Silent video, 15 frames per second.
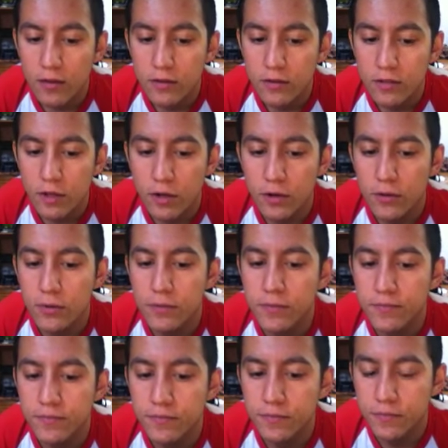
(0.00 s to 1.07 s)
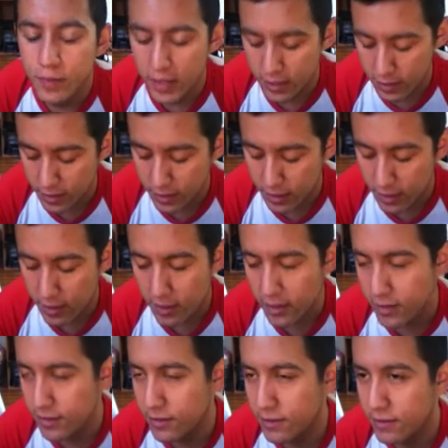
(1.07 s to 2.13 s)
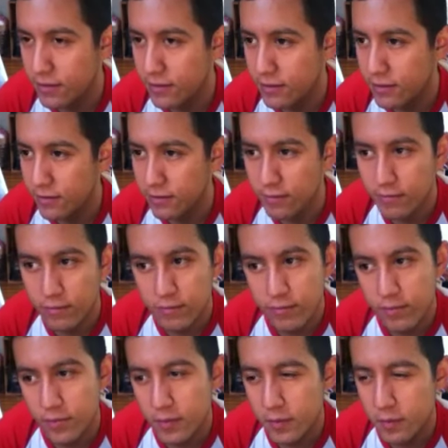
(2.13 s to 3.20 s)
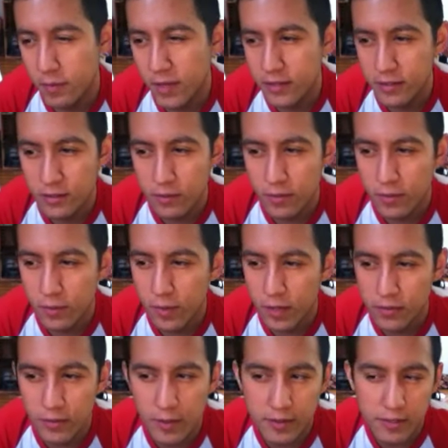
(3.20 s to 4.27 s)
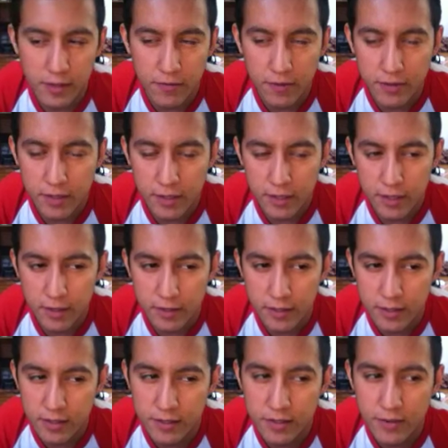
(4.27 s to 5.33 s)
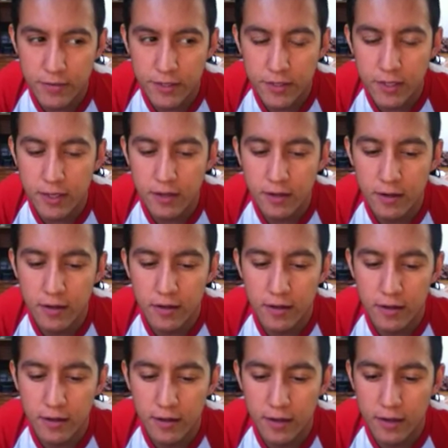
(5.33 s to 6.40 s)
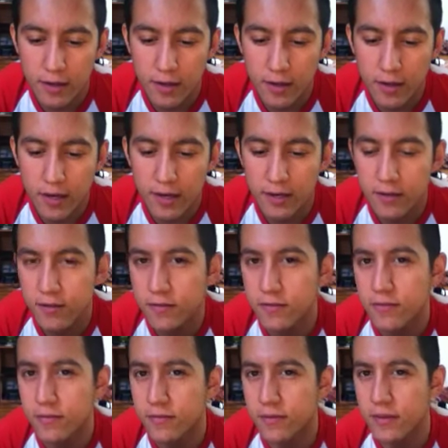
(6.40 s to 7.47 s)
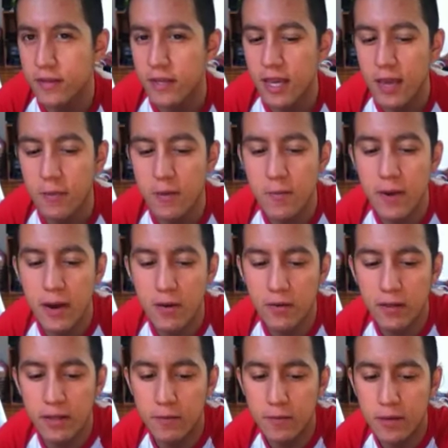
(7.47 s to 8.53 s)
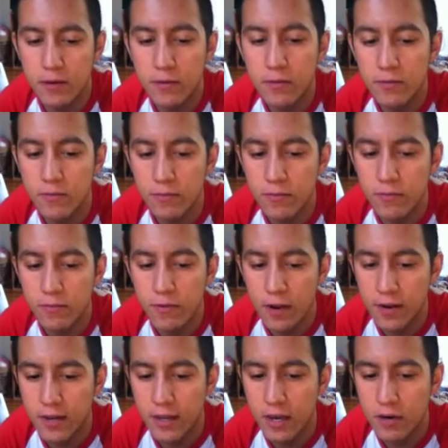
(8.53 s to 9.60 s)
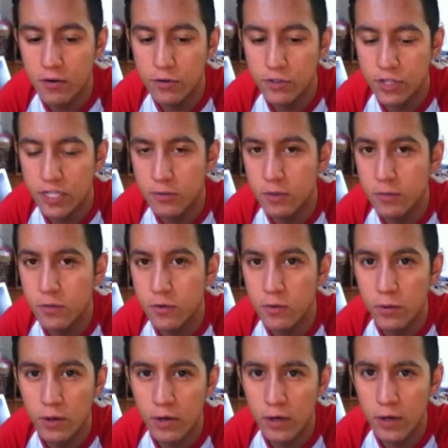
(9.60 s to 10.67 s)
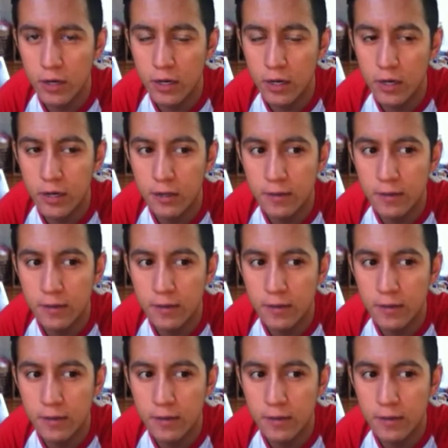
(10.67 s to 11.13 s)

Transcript: So basically when I was about 16, 17, it kind of came about, like, me finding out who trans people were,